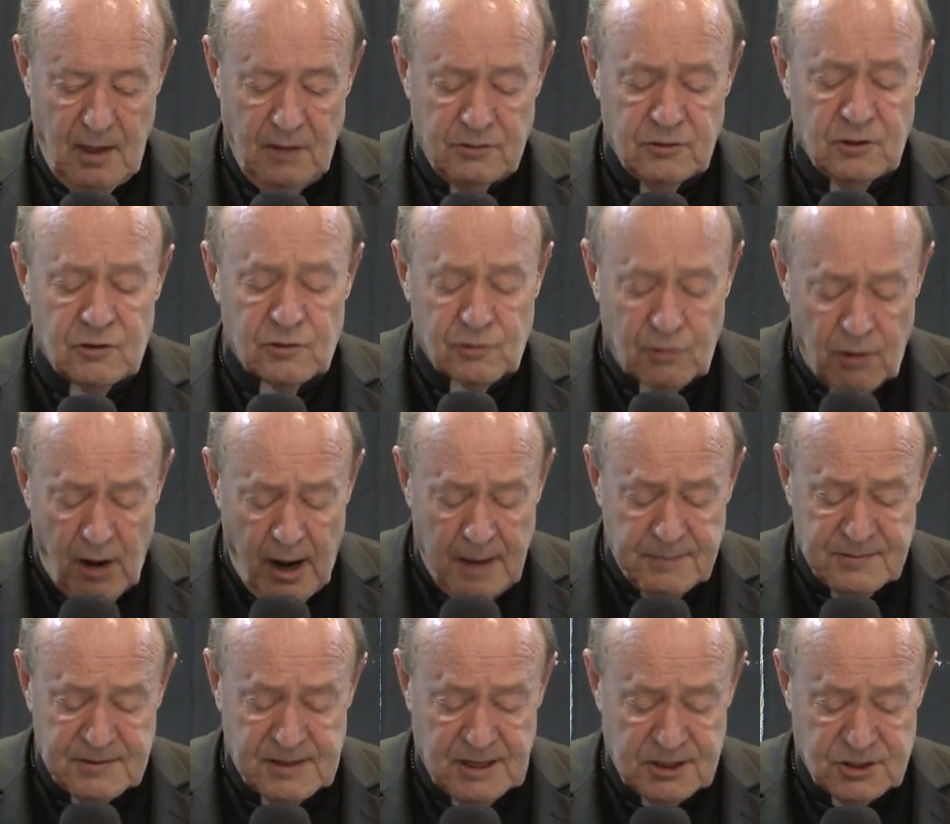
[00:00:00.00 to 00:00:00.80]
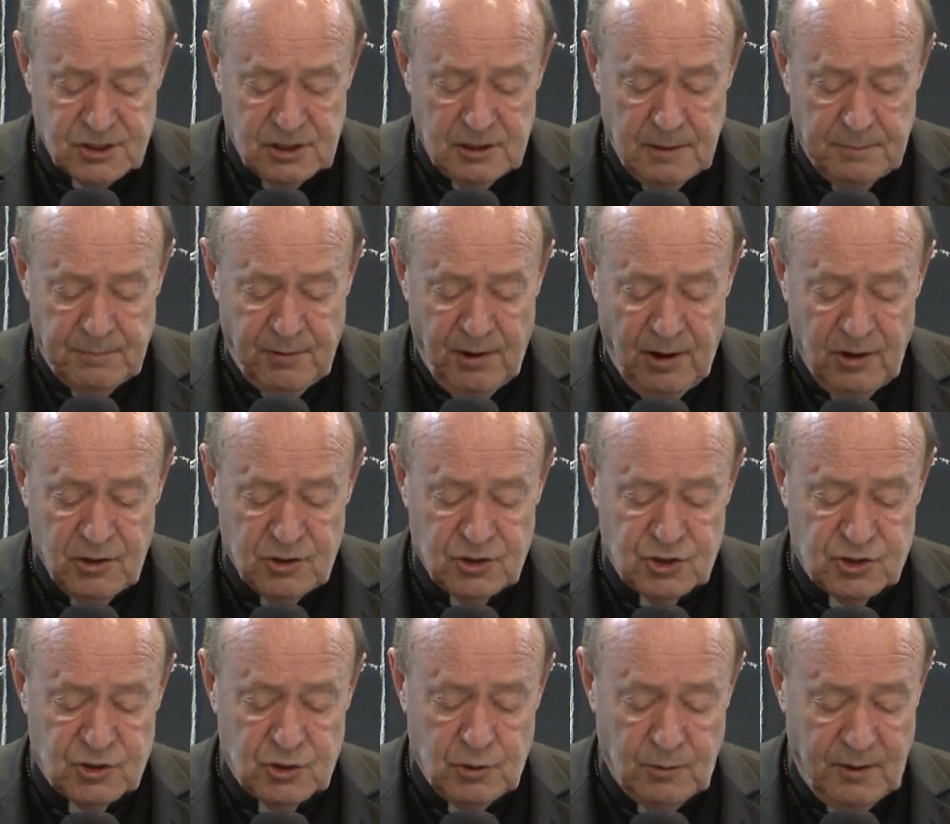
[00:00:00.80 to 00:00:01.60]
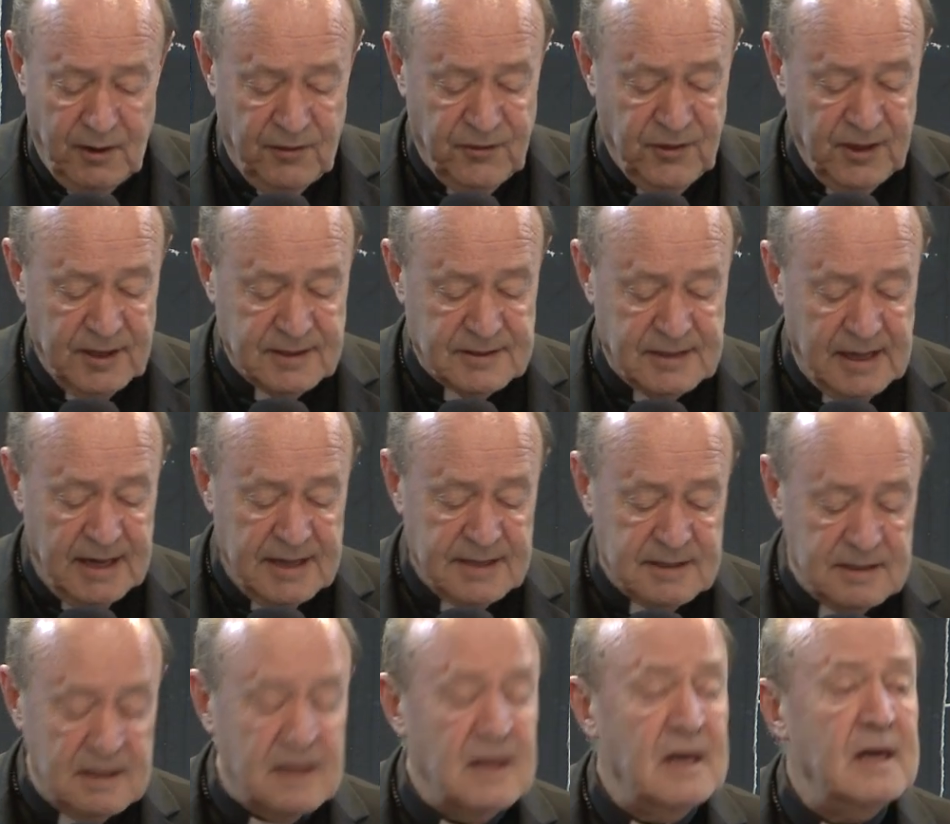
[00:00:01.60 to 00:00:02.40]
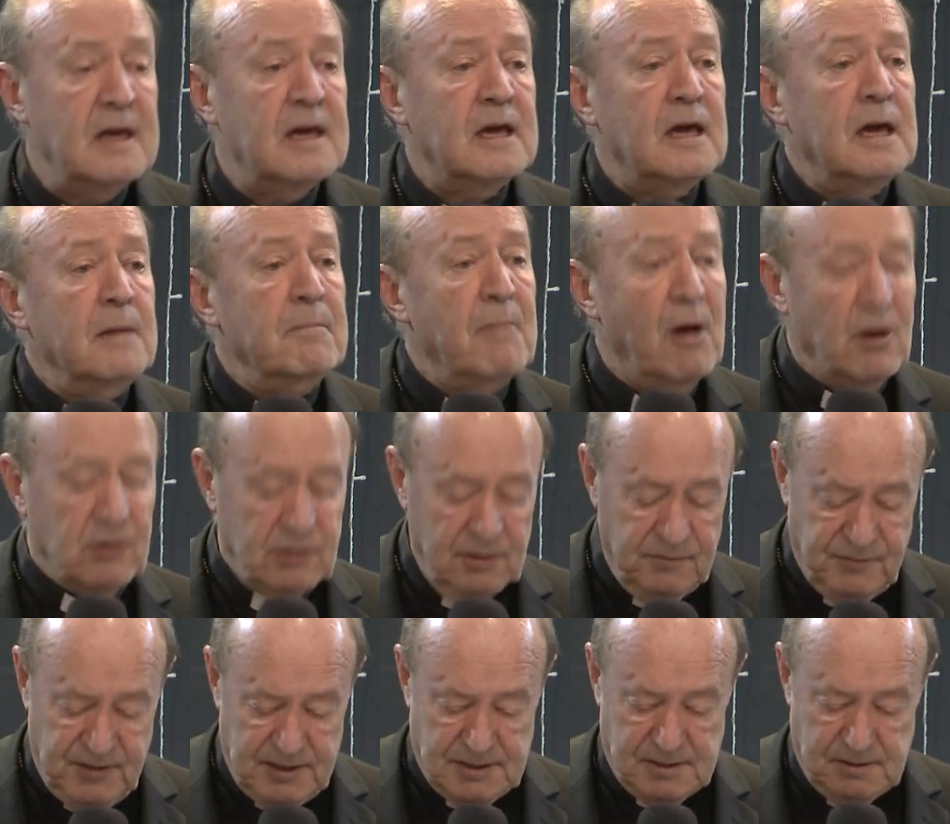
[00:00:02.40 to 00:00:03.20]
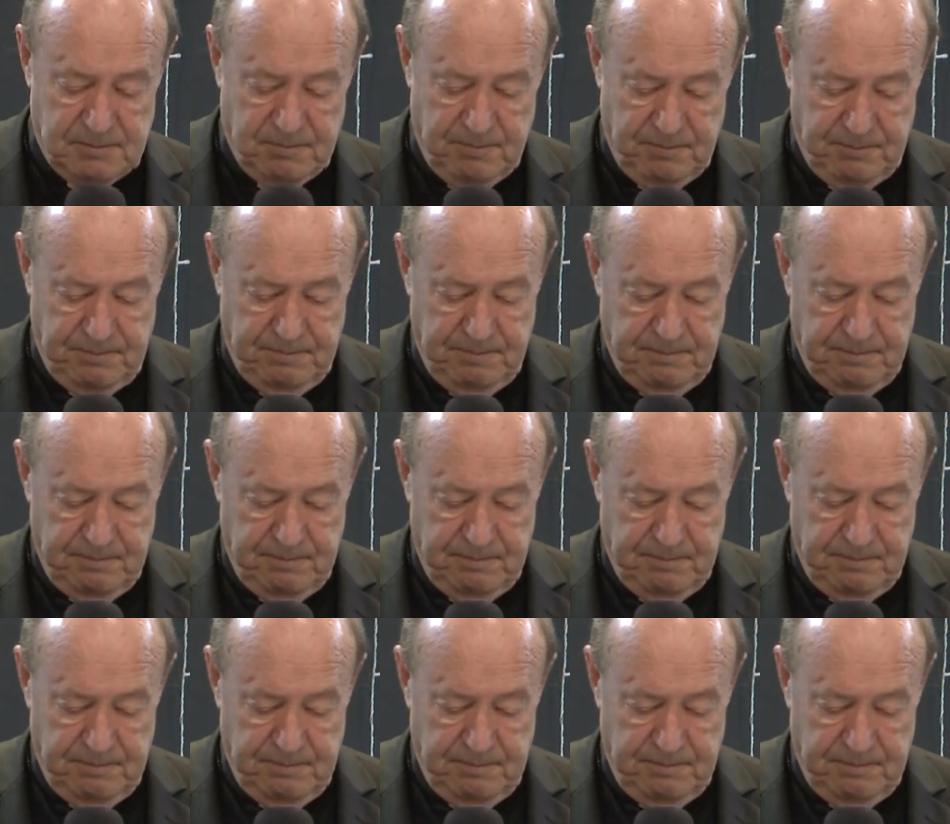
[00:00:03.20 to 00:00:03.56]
describes such an approach to ethics as emotivism.